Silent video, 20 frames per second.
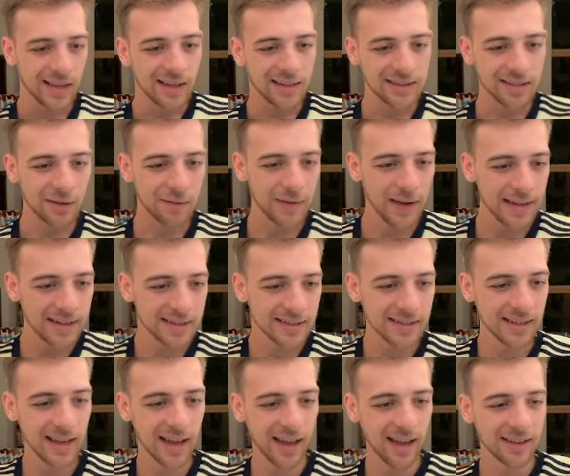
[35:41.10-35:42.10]

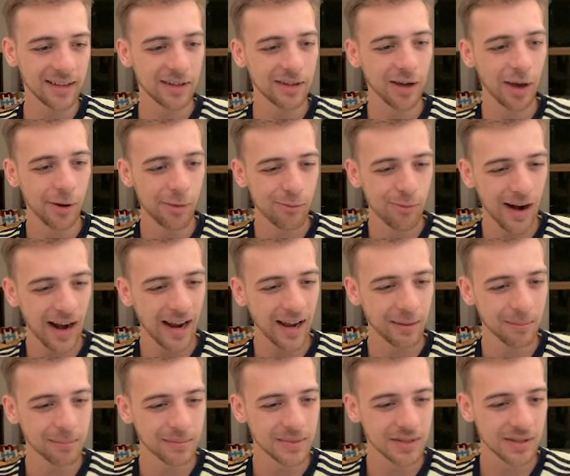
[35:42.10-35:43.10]
Defense, I could go
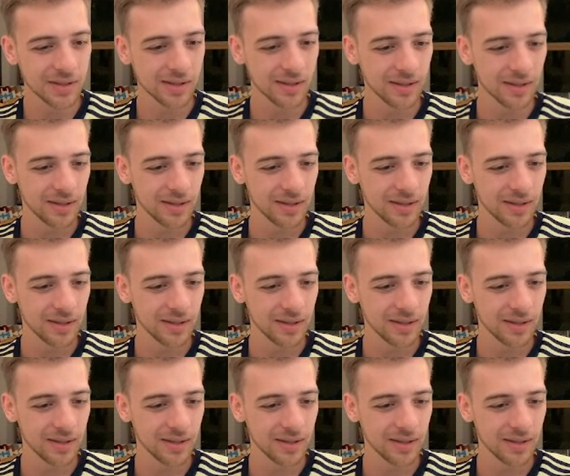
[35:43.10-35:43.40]
Rams.